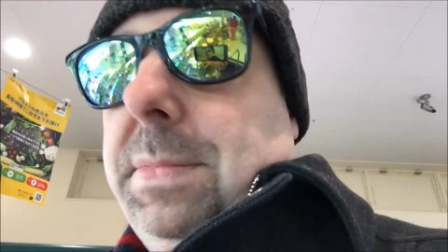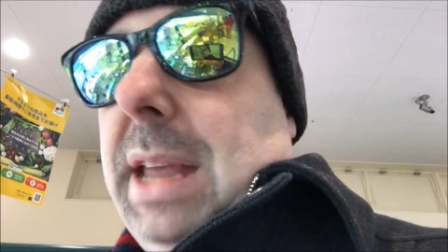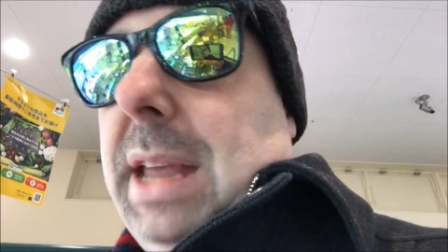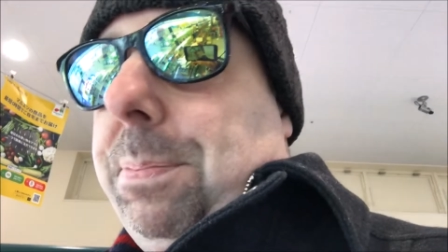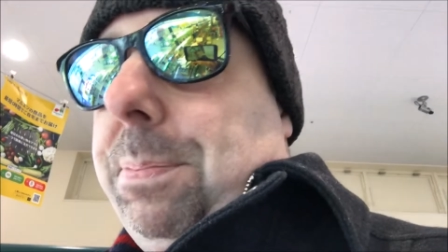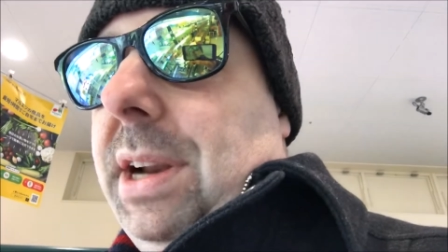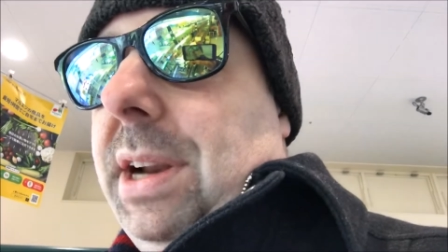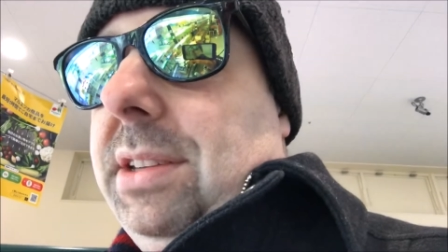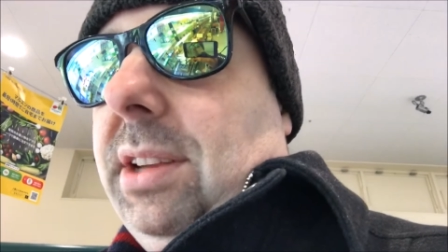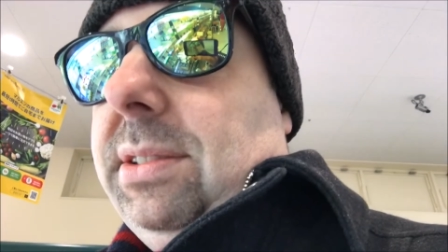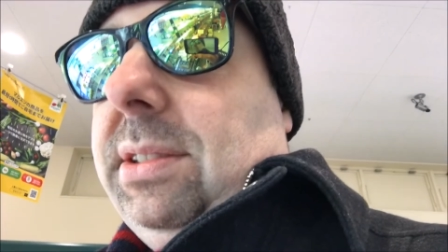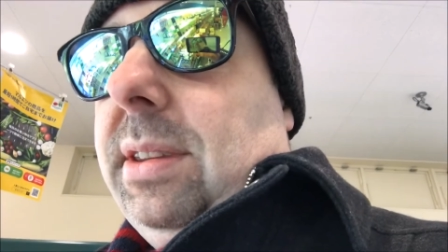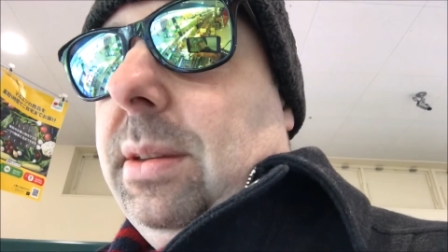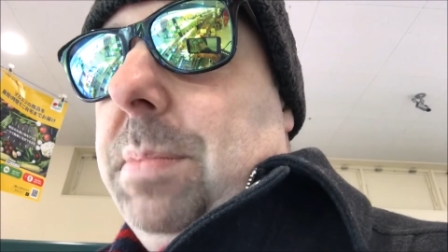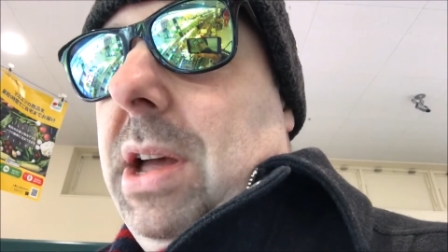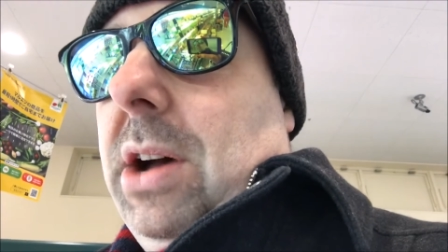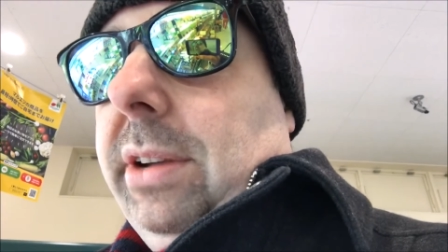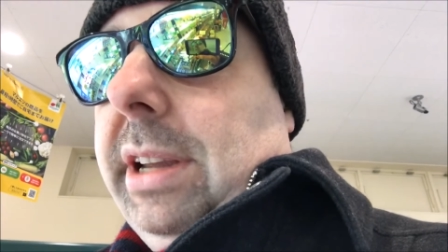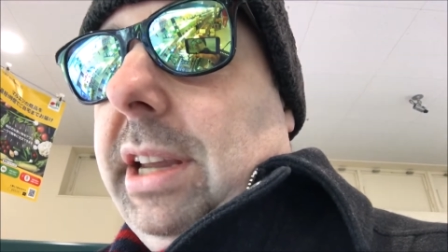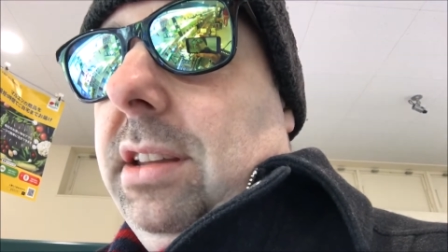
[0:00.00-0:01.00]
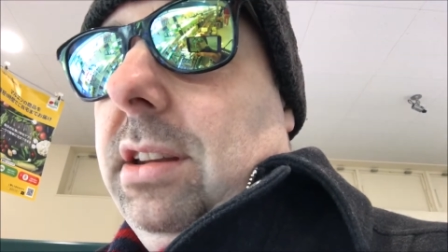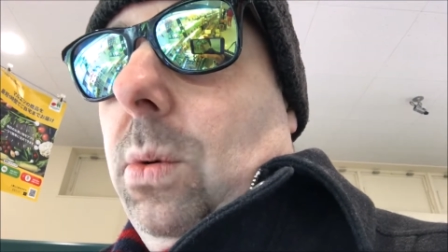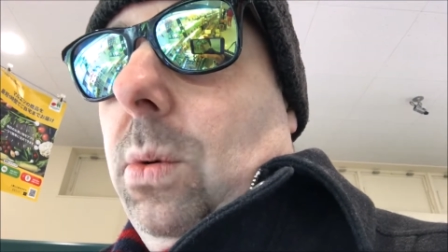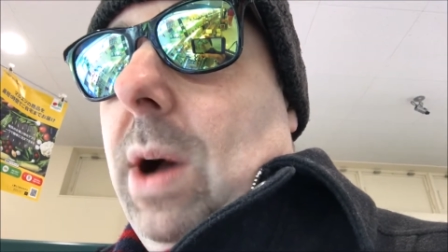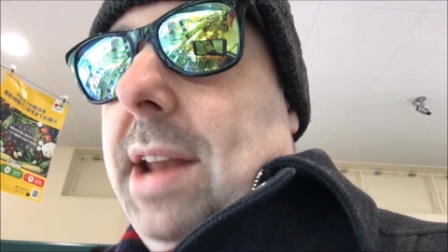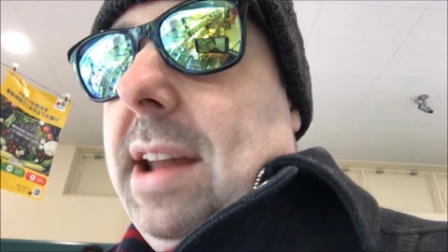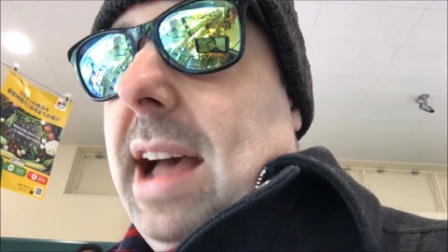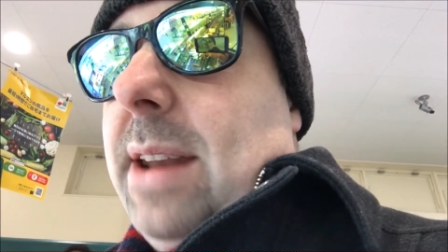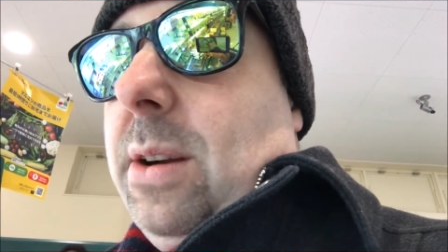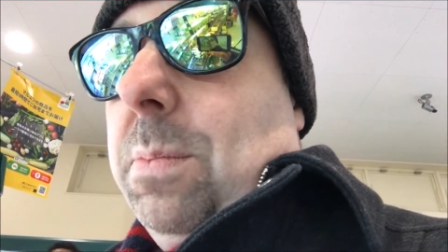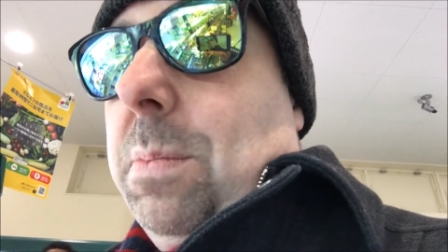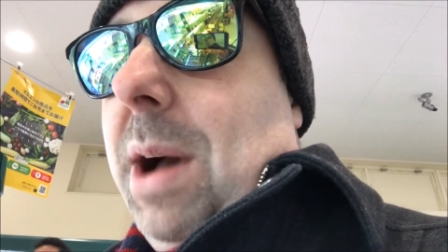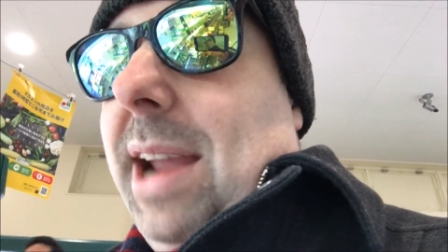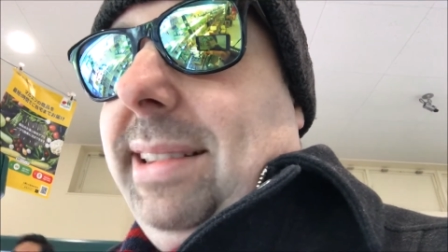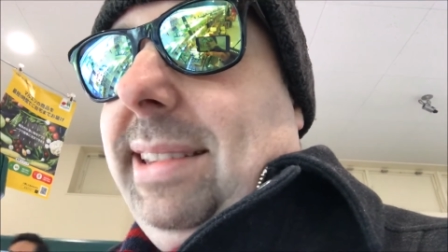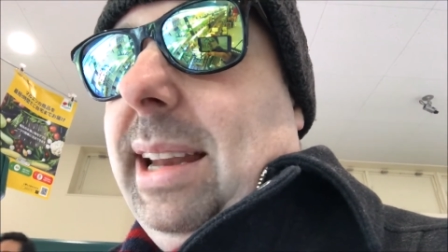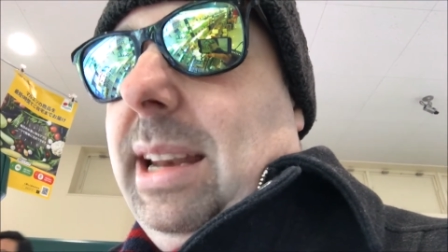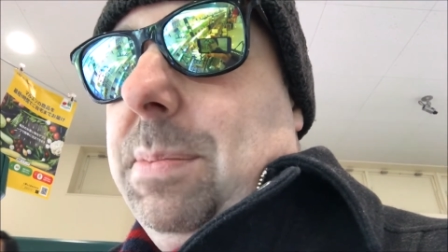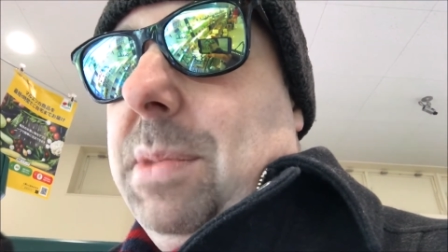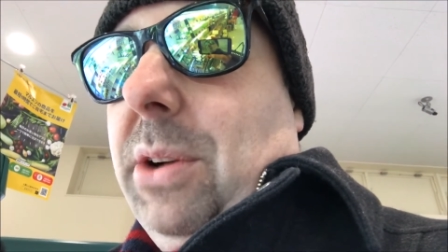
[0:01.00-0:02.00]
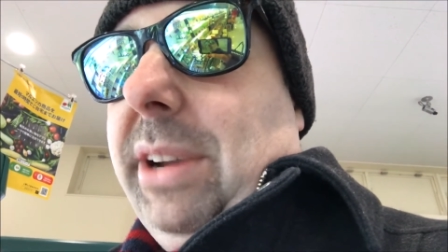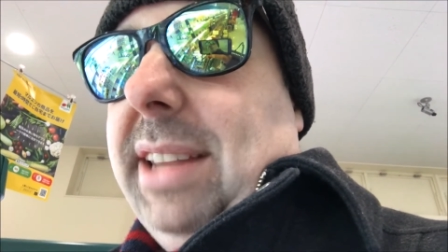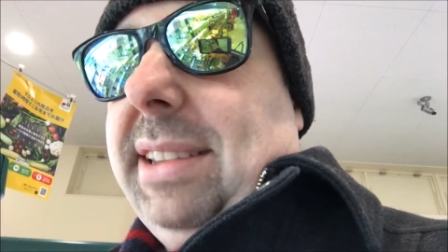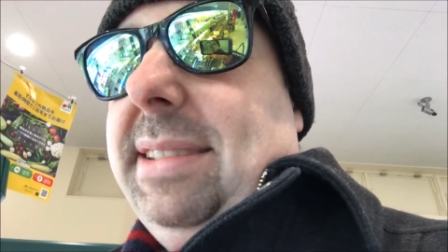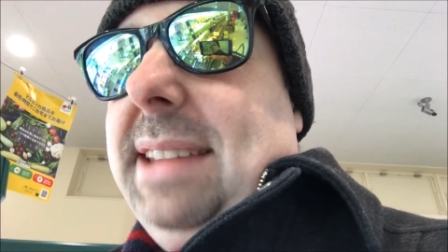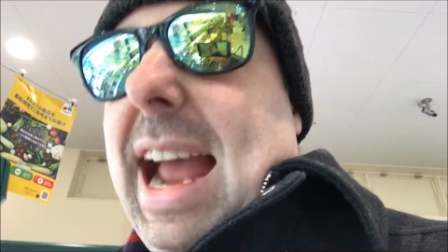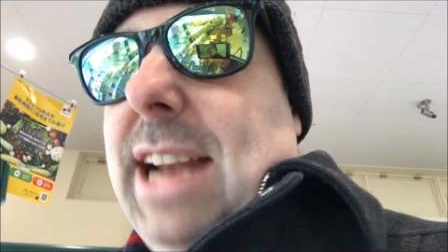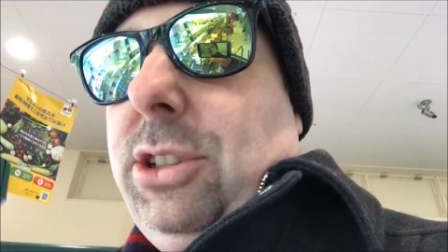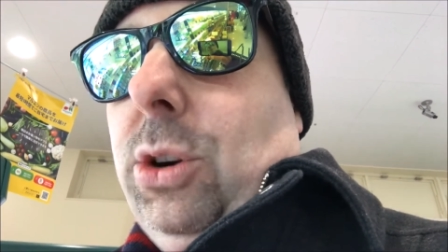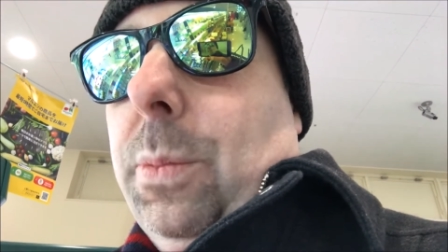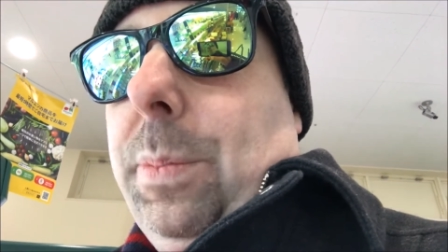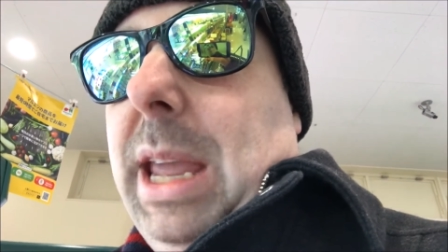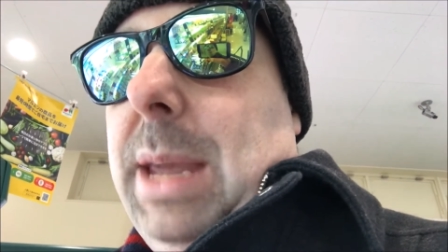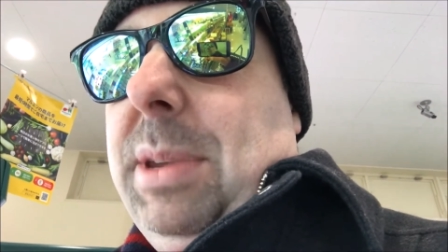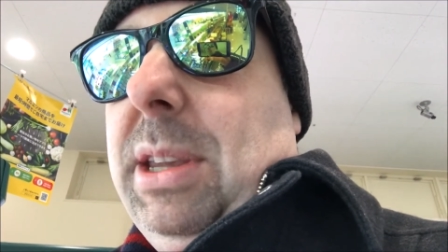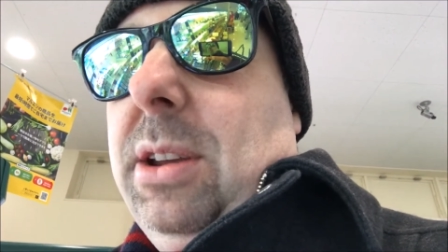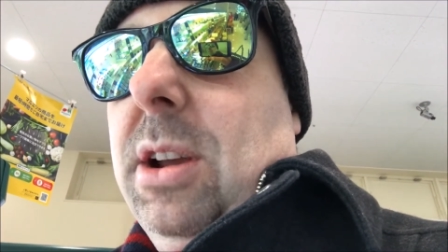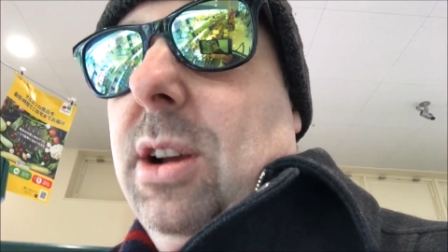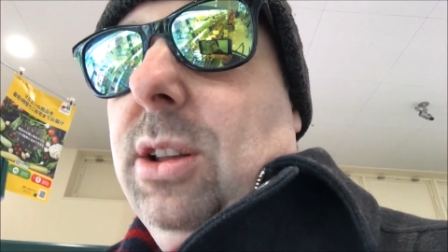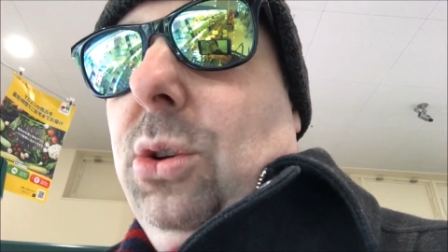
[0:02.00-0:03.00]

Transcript: That brings us to the milk. And you know what? I don't mind titty milk. It's natural, baby.